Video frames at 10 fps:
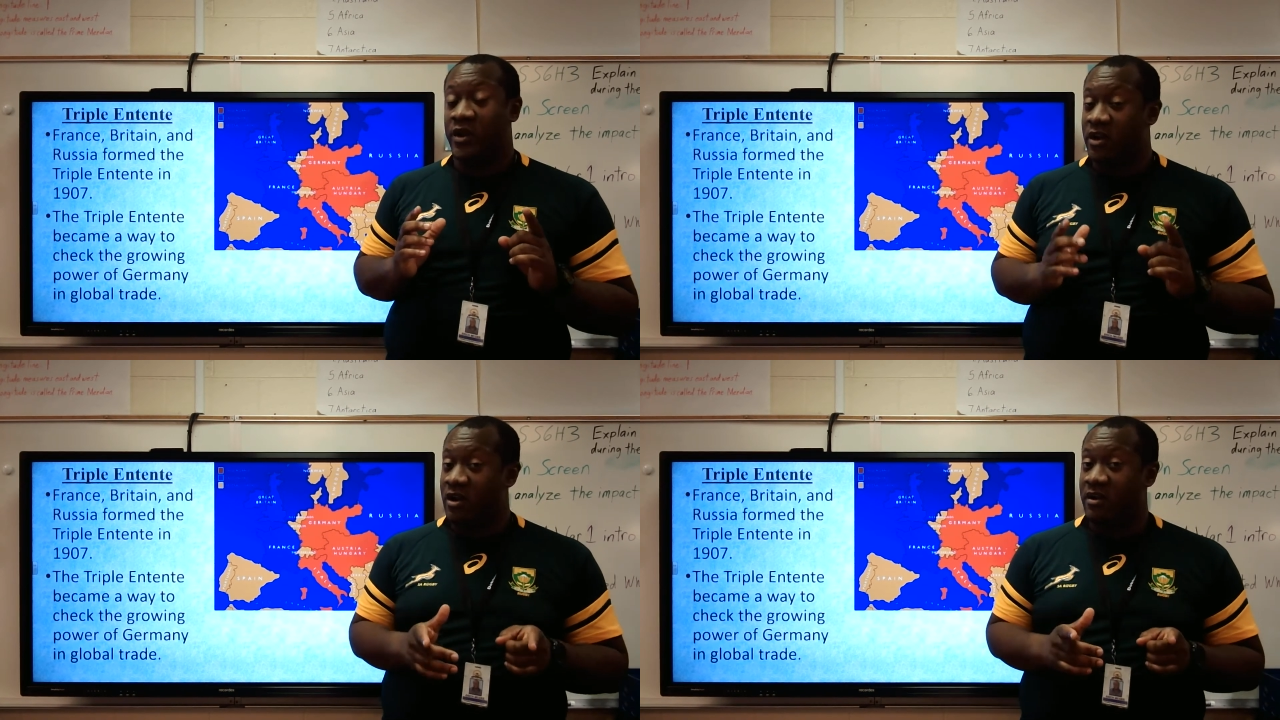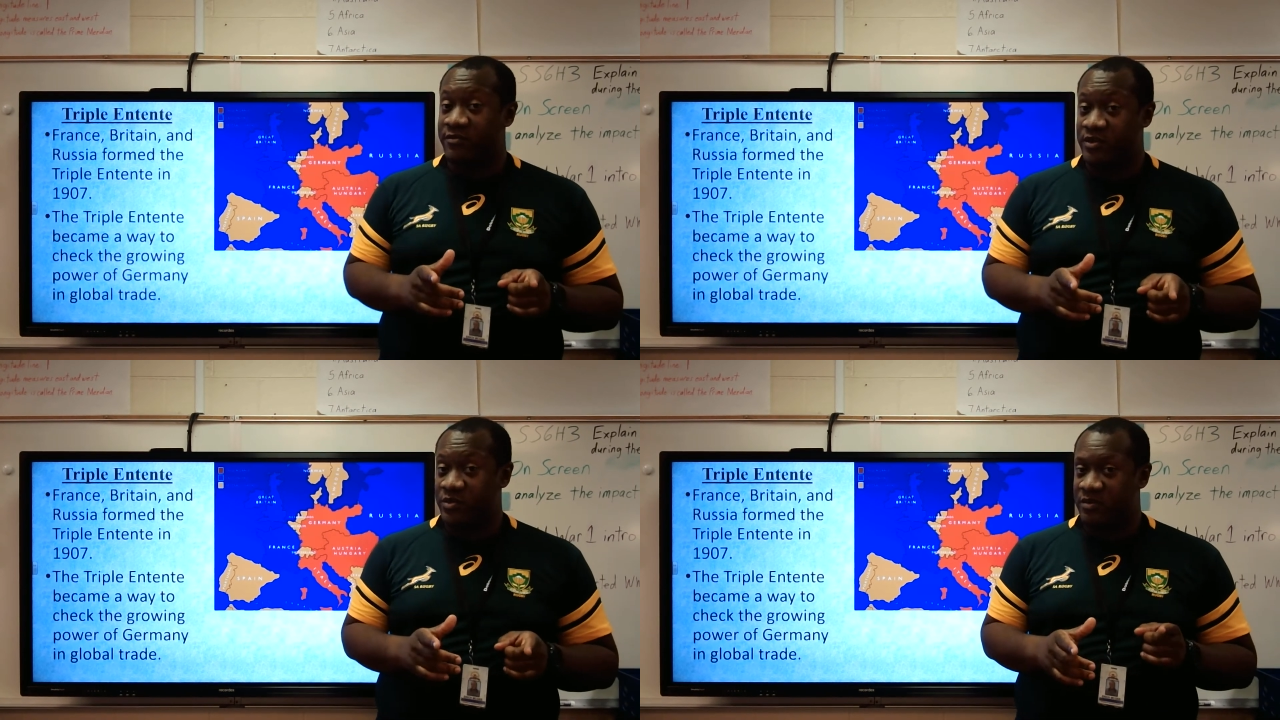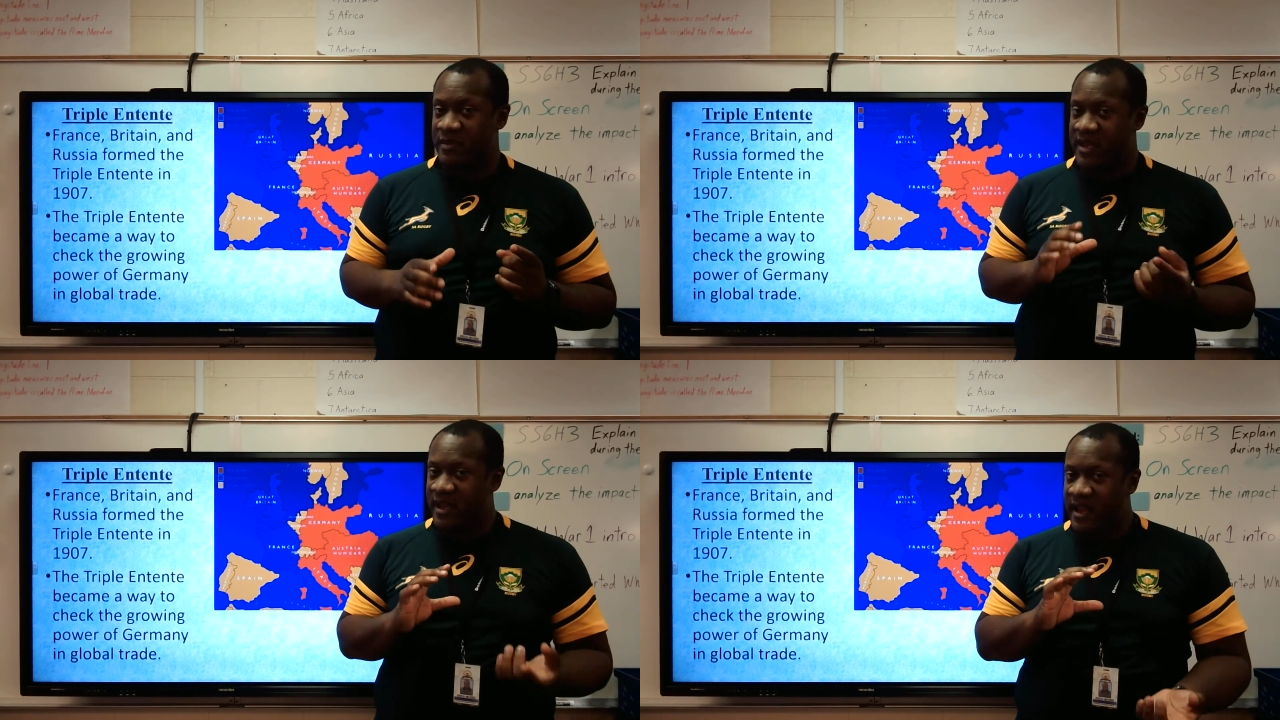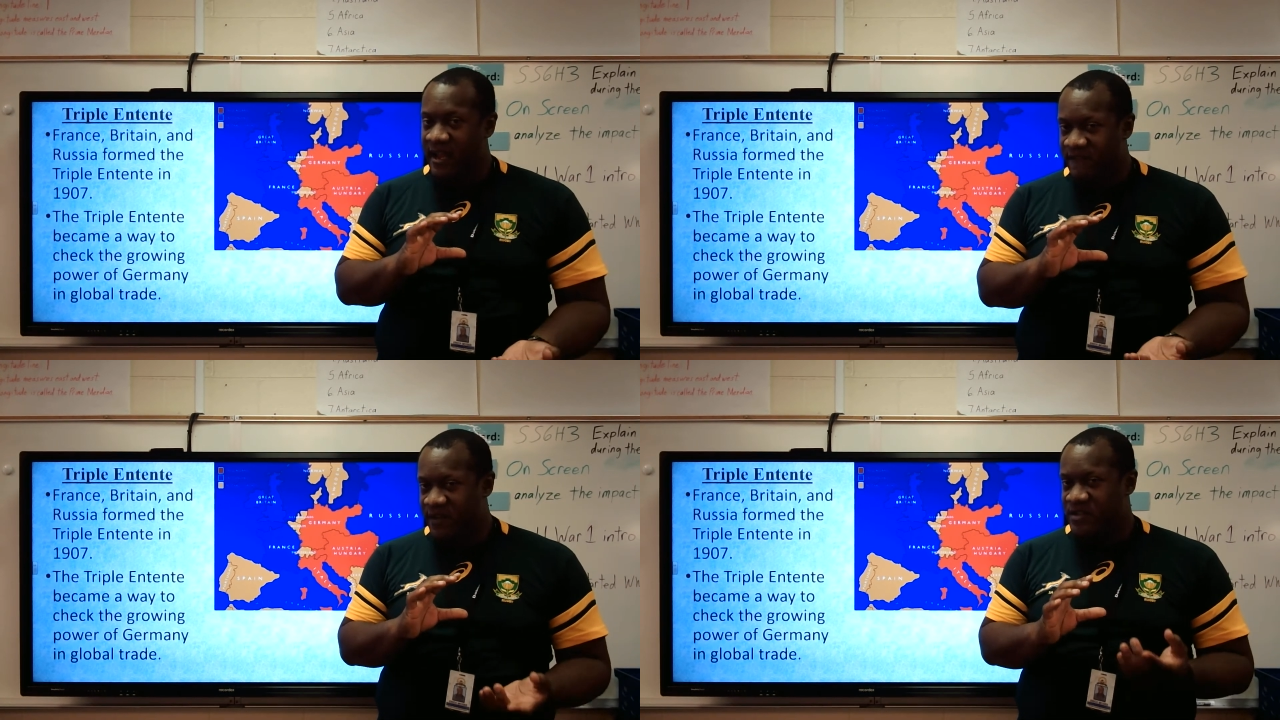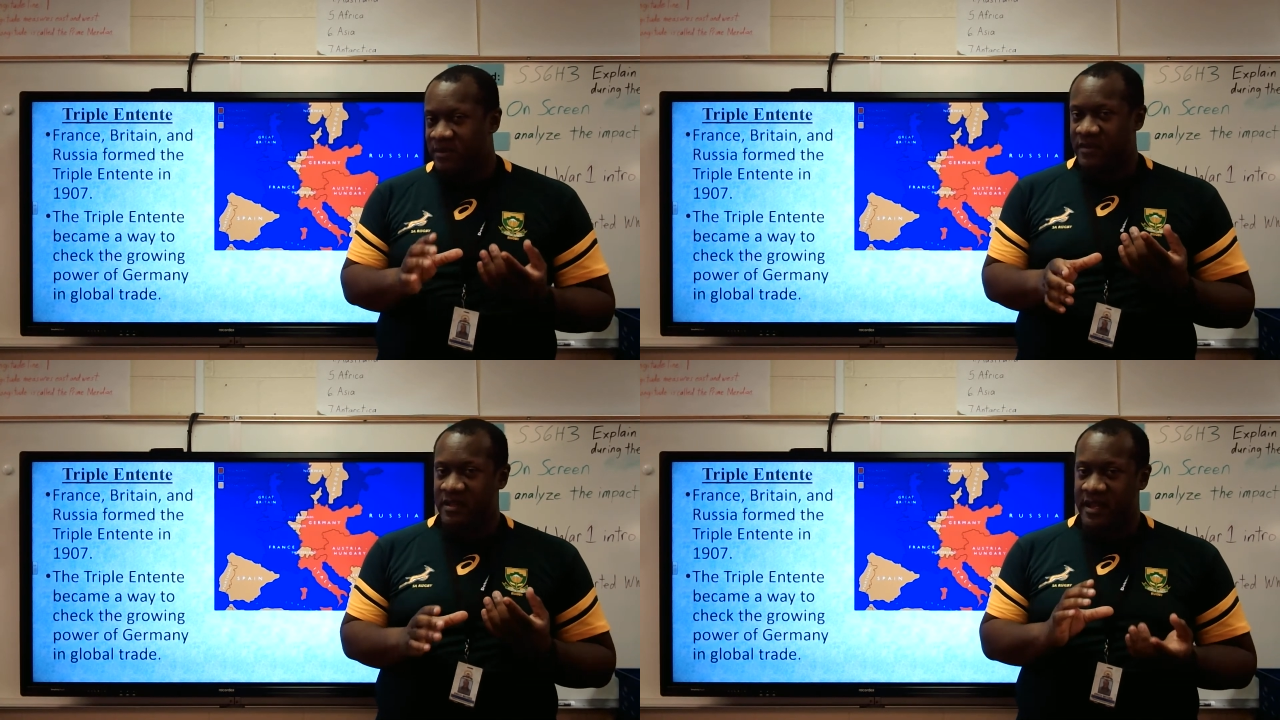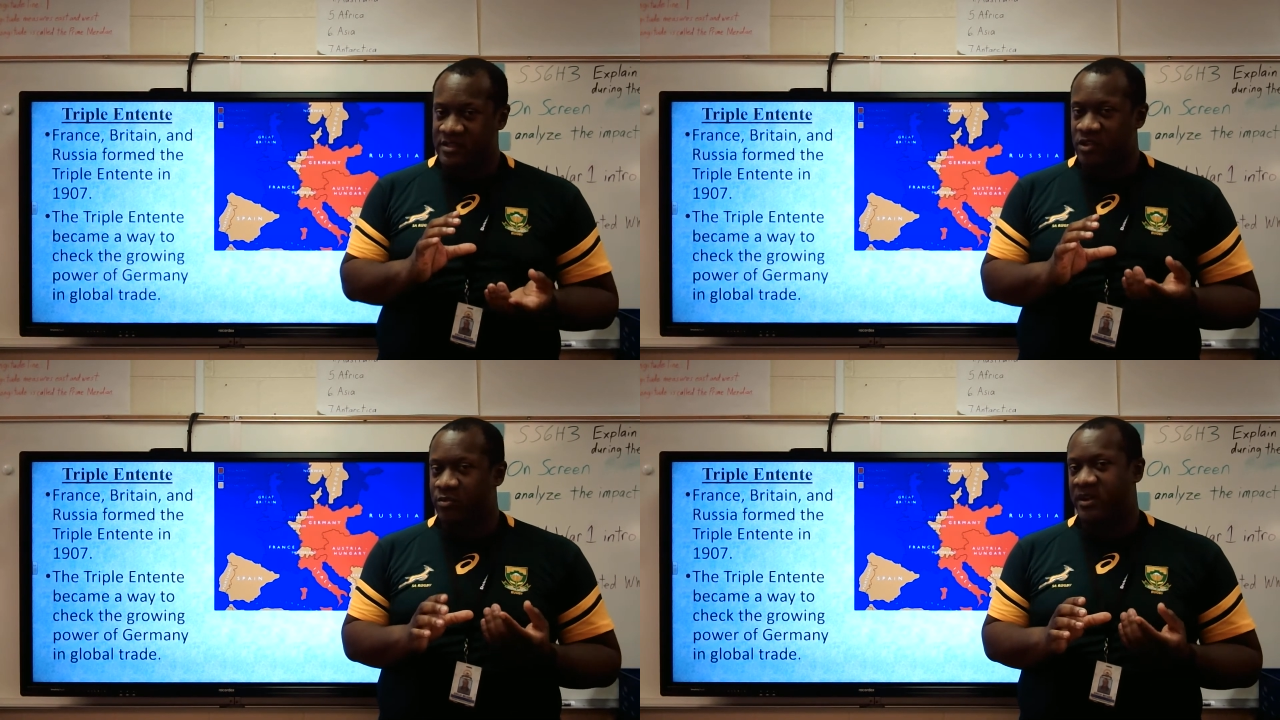conference with me if there's something that's a little